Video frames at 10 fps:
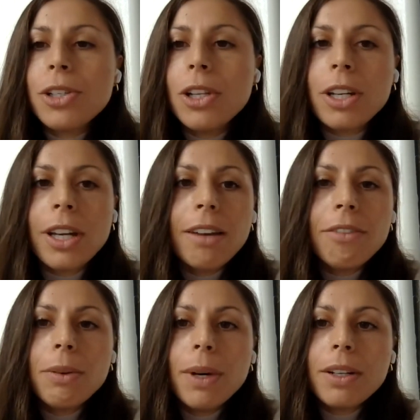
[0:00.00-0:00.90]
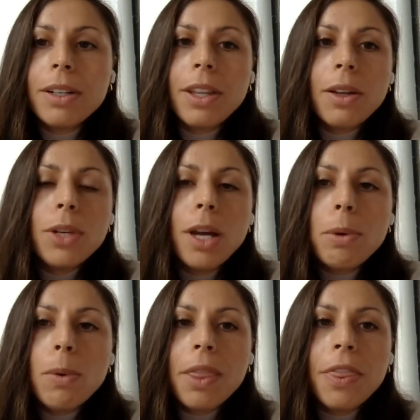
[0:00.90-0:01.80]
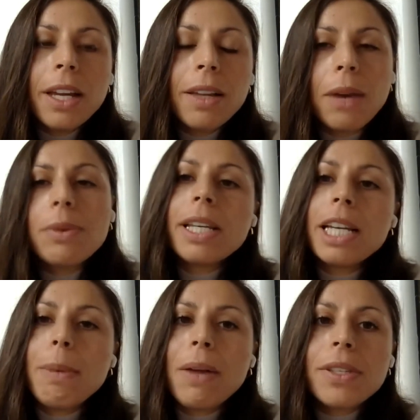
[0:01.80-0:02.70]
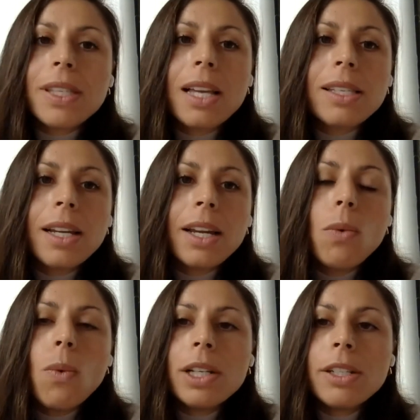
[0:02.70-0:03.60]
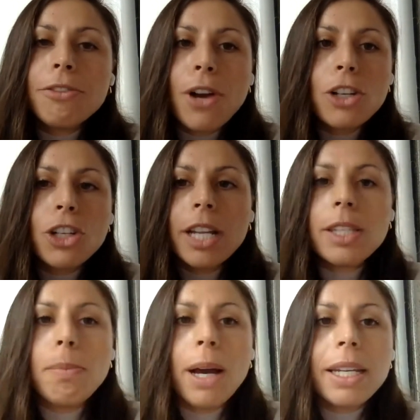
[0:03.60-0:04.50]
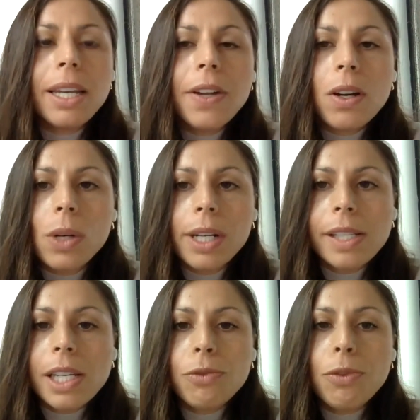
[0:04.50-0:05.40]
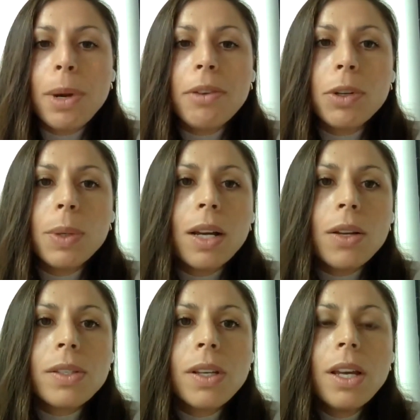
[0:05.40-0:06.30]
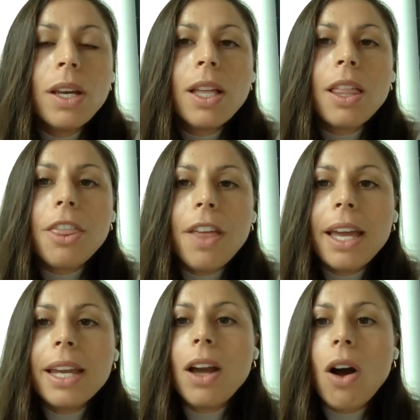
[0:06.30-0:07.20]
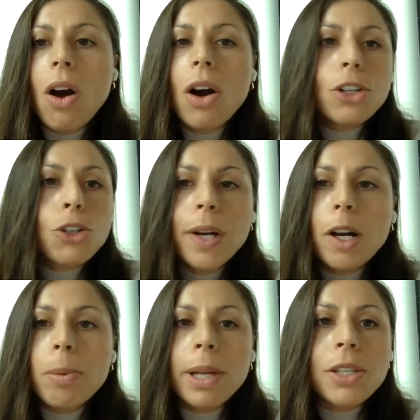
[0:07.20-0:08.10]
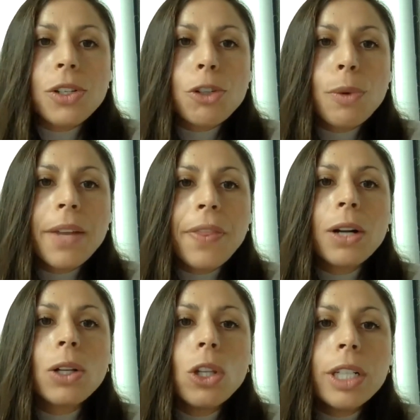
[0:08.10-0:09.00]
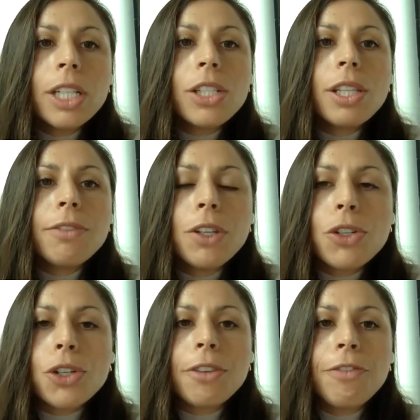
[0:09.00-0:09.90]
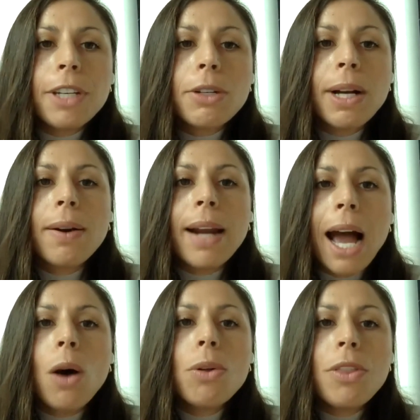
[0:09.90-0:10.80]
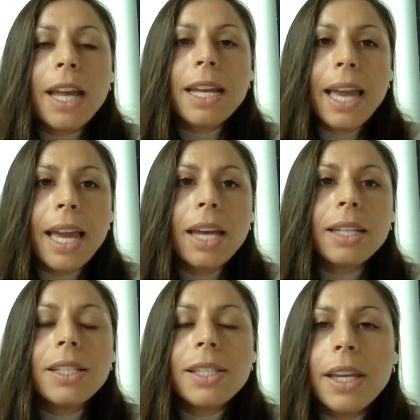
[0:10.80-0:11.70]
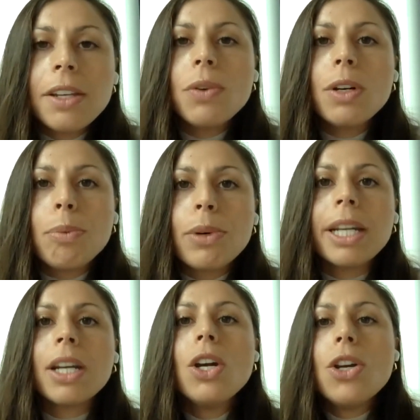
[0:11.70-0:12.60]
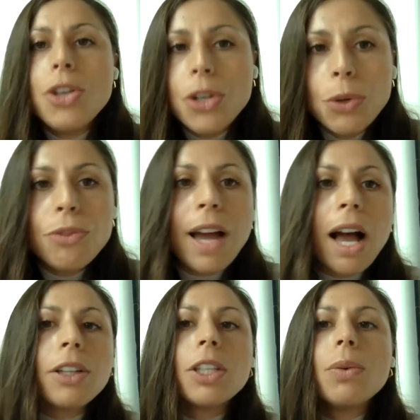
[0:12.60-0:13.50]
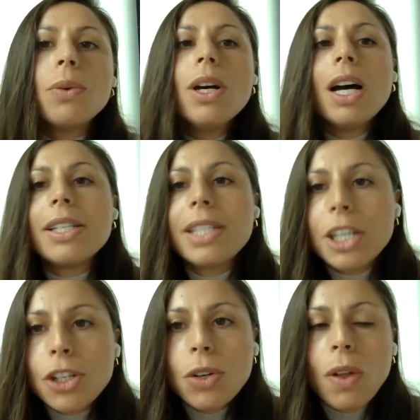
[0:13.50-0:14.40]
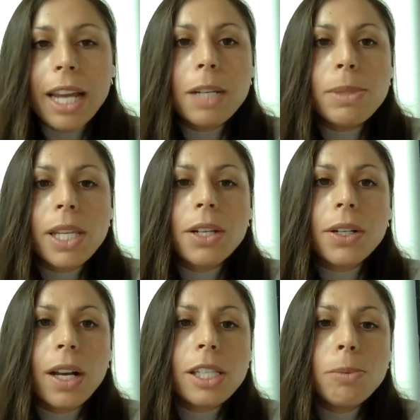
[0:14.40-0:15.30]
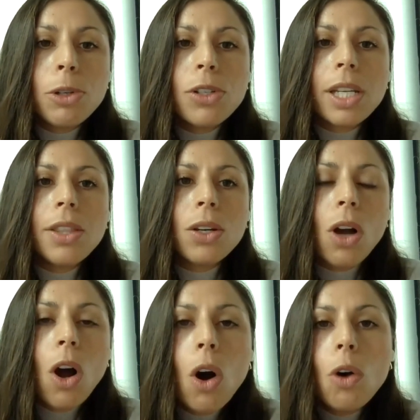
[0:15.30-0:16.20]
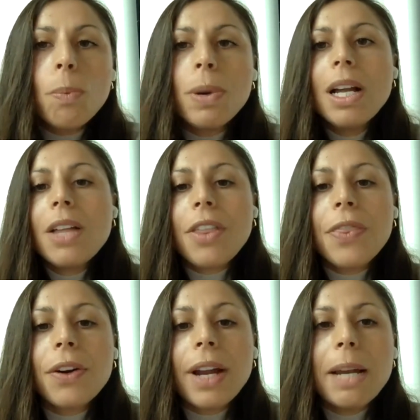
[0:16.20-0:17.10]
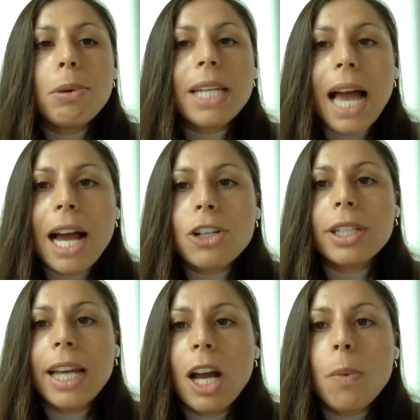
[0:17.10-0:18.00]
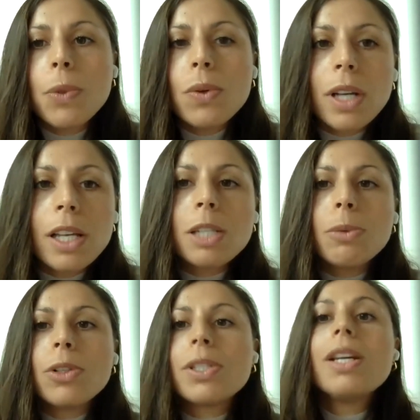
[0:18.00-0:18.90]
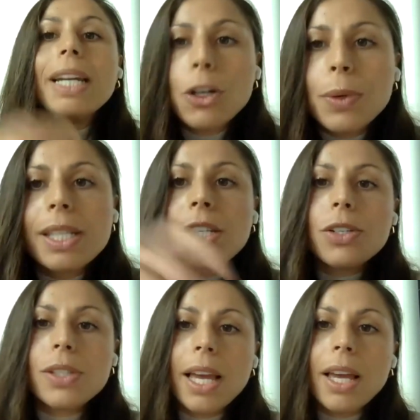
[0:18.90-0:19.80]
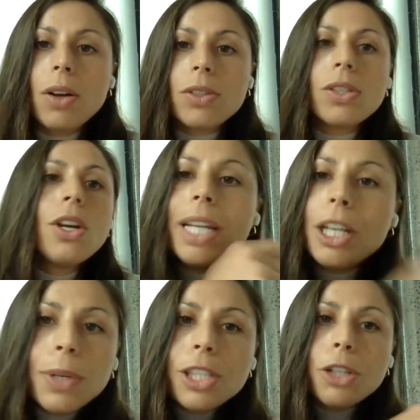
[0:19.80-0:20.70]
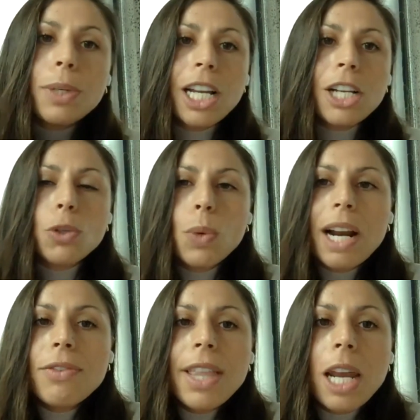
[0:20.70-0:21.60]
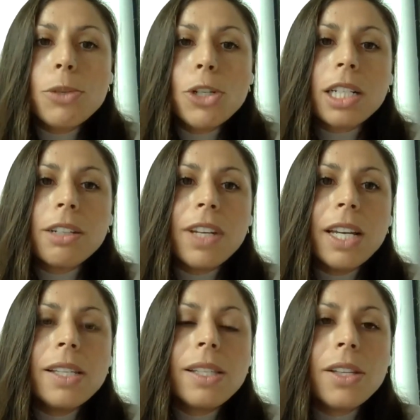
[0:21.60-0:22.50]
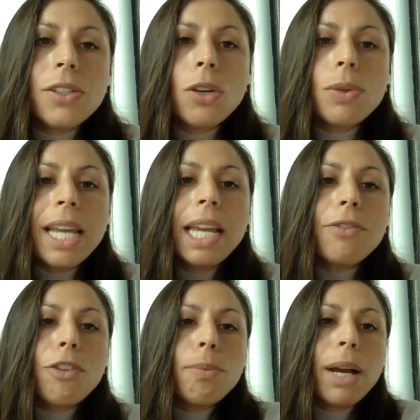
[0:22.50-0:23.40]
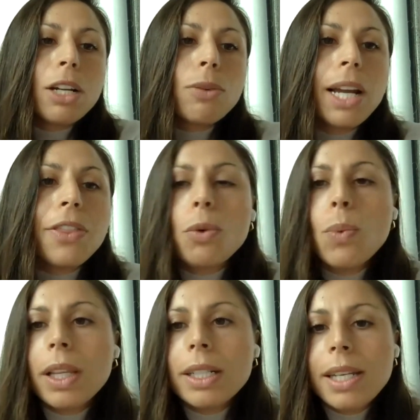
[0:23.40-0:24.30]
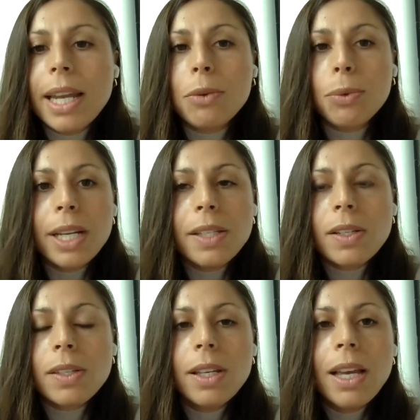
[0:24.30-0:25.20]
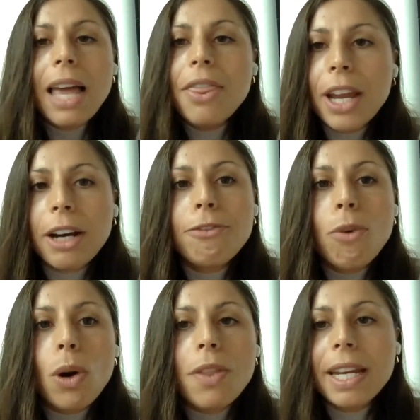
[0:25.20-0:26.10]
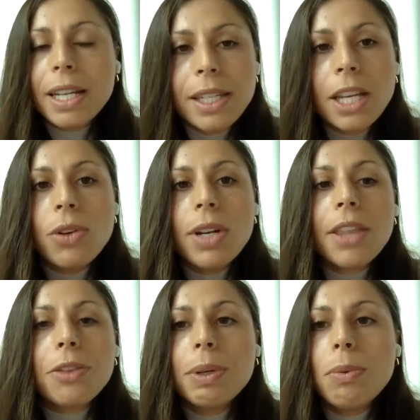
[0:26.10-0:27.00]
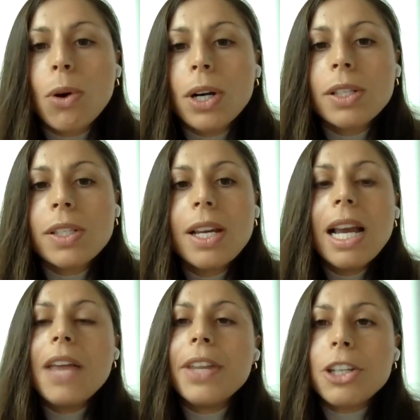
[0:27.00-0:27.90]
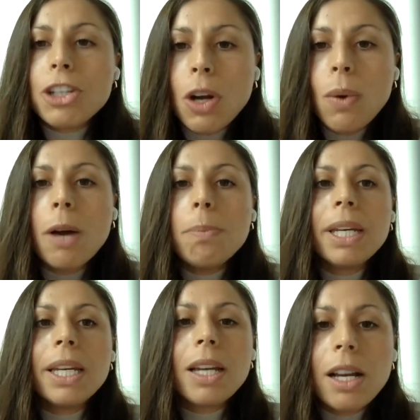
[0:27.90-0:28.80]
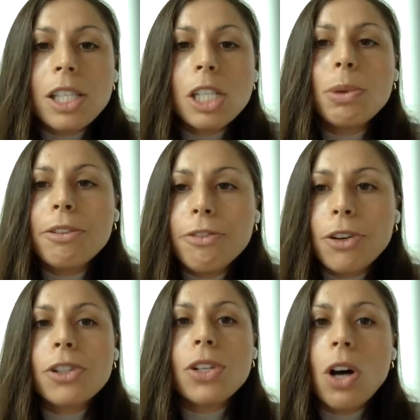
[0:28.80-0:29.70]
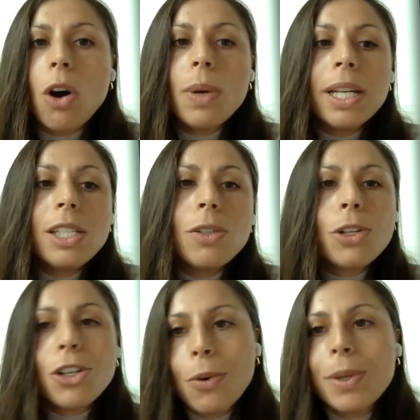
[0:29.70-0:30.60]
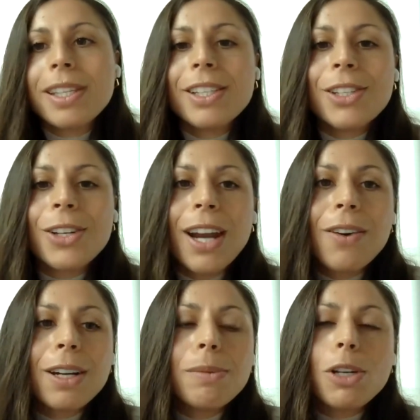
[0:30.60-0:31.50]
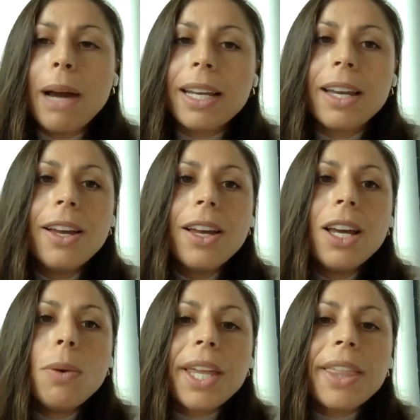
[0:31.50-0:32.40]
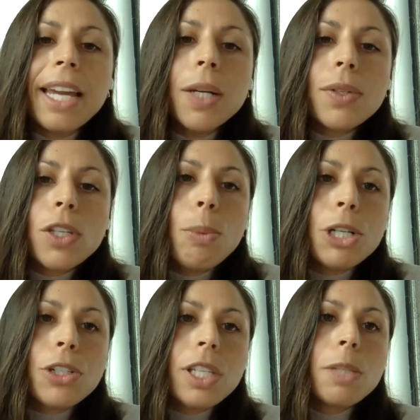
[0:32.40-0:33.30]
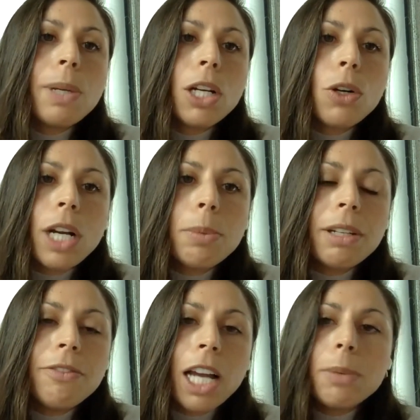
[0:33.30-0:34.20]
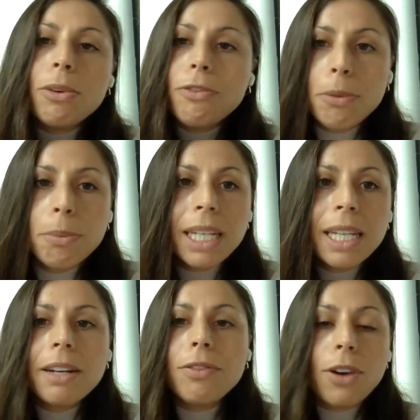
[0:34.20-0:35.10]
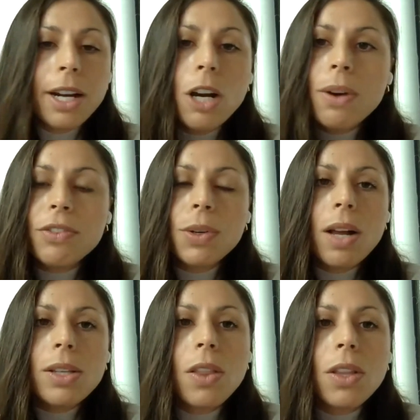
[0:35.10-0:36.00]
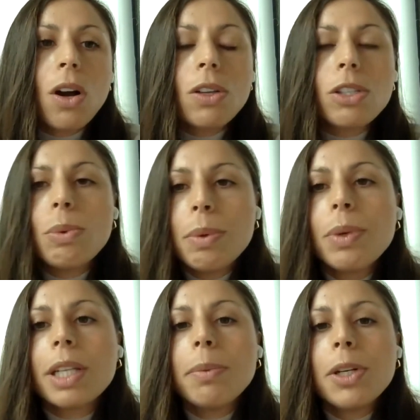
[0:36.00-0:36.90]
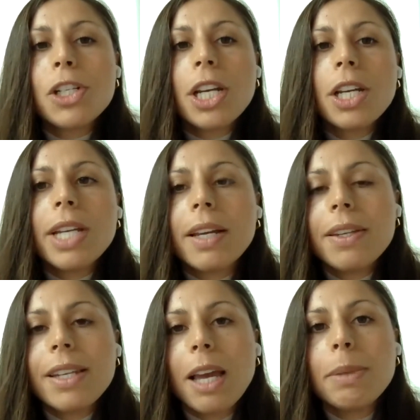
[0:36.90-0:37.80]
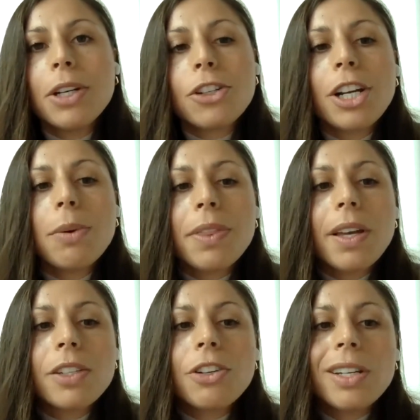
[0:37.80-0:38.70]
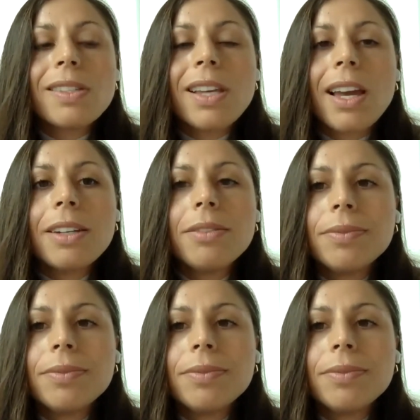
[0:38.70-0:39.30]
Look, everyone, the number one thing, and I was thinking about this last night, what differentiates Mike and their organization from everyone else? They are trailblazers, right? They are looking to the future to figure out how they can continue to bring new value, additional items to their customers in the hope that they're able to actually help those customers increase their sales, increase their retention, whatever that objective is. And so take it from Mike, right? They're willing to take risks, and therefore they continue to get the rewards, and they show up being customer first always, which always leads to good outcomes. So Mike, We thank you so much. This has been incredibly valuable for me and for, I know, everyone else on the call. So we really appreciate you taking the time here to share with us your insight.